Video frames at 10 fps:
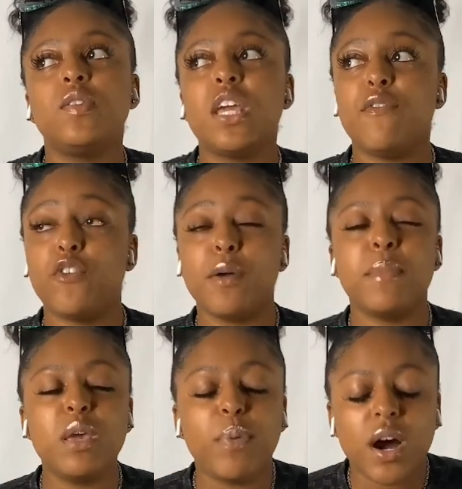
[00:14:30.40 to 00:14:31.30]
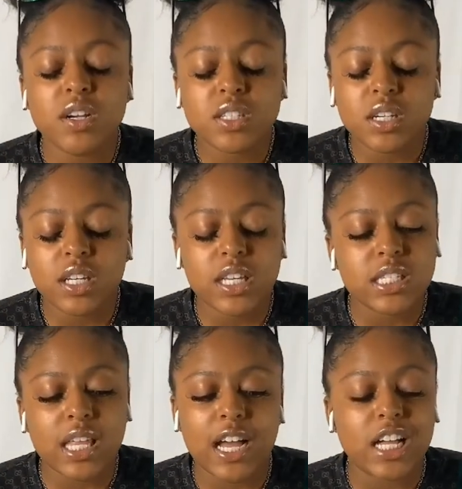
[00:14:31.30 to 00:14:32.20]
for me personally, it's
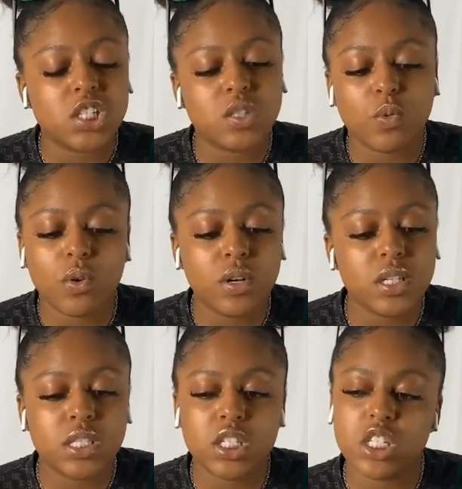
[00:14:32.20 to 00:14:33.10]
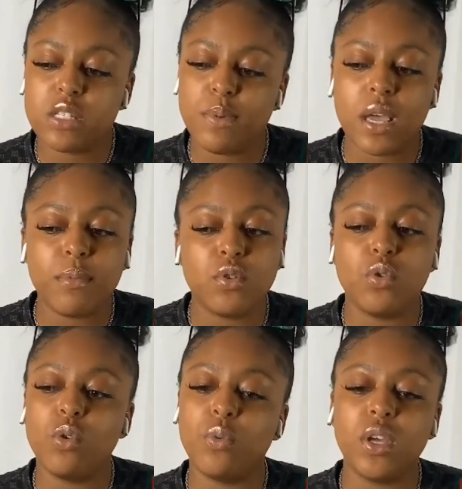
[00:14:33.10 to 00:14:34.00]
like I just want us to just be able to do
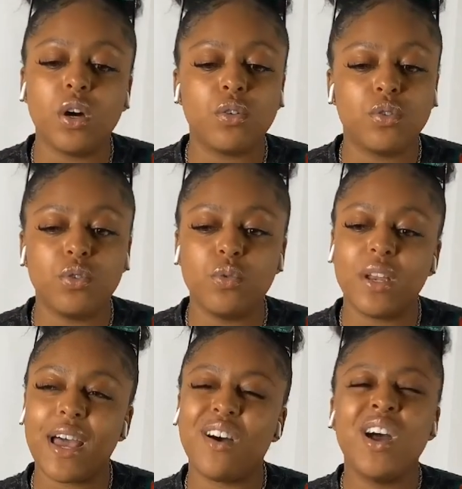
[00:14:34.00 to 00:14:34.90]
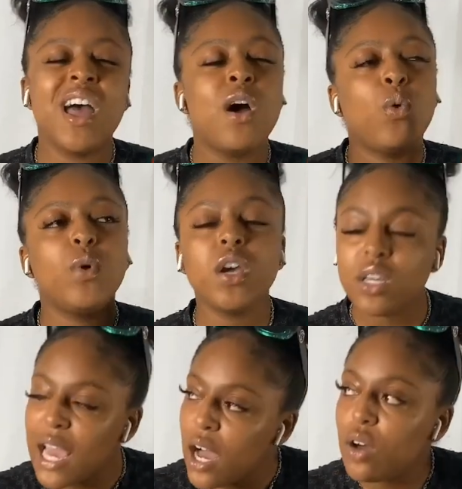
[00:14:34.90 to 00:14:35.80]
what we gonna do without, y'all
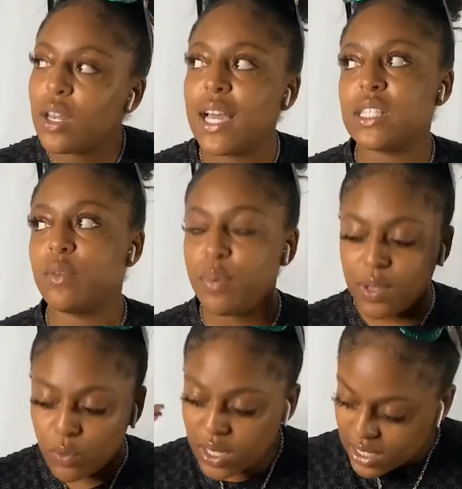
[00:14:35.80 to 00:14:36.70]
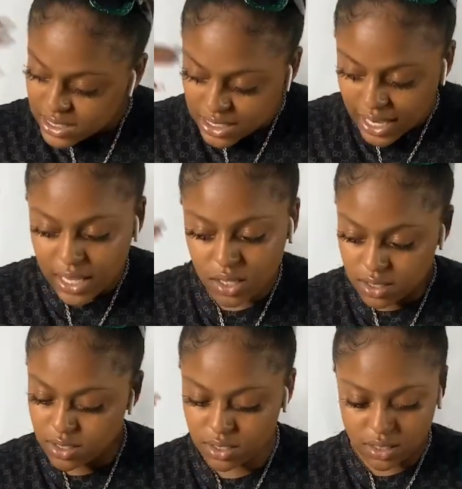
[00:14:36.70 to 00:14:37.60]
don't like to, it's like
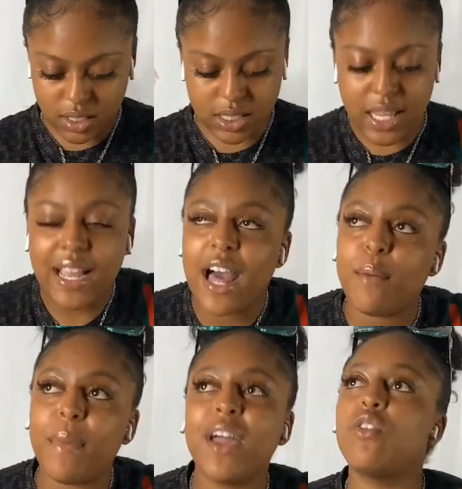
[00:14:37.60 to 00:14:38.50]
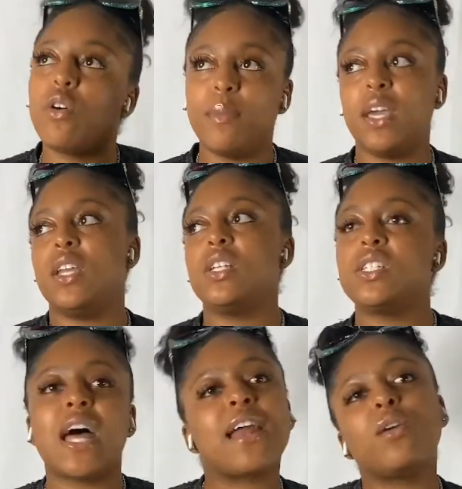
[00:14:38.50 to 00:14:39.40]
I micromanage.
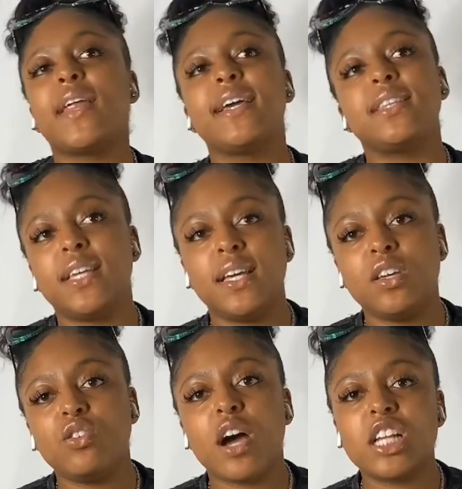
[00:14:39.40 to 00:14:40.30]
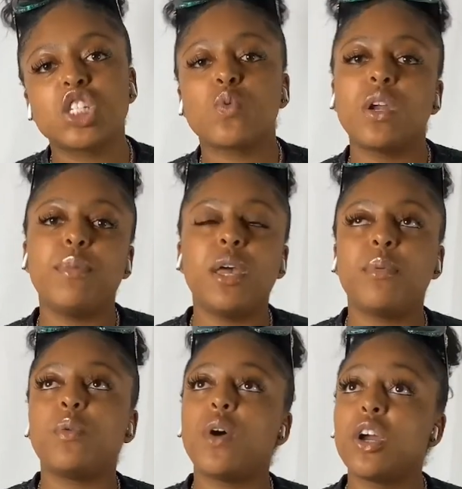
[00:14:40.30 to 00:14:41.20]
I don't like that. You know, I just want to be able
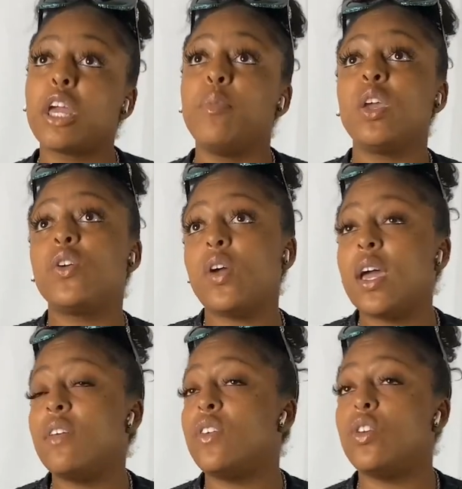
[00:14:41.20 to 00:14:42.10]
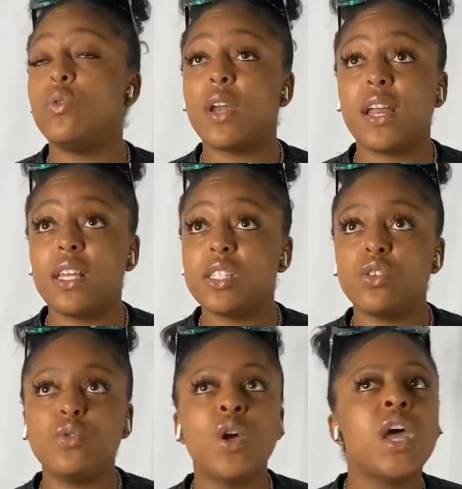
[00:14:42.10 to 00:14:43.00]
to work and be creative and do what I need to
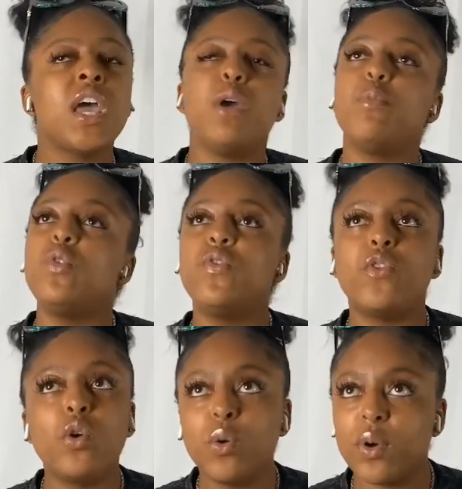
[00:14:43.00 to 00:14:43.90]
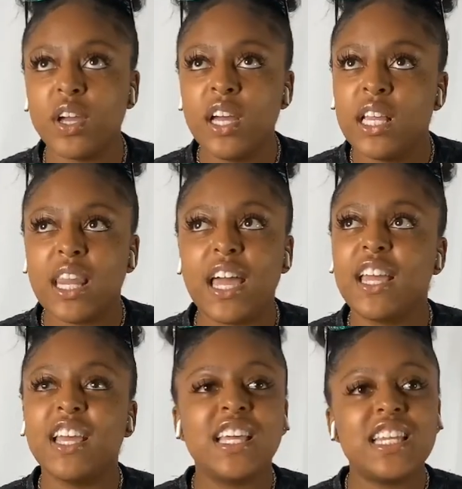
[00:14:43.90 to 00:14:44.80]
do and move forward. Like,
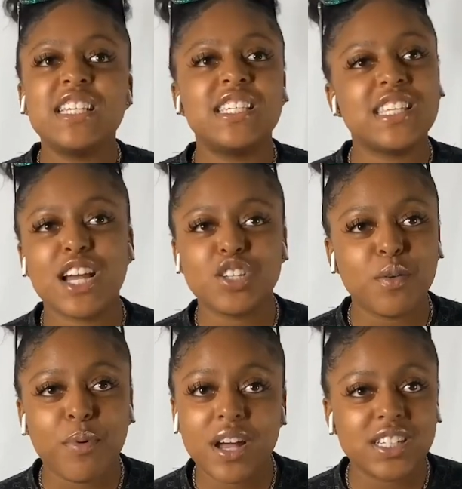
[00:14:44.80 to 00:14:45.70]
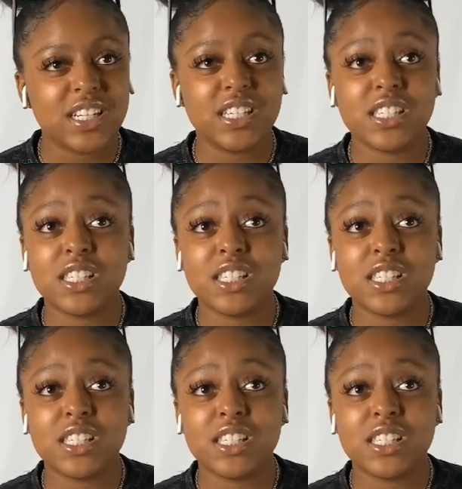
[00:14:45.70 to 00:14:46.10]
this is not your project. This is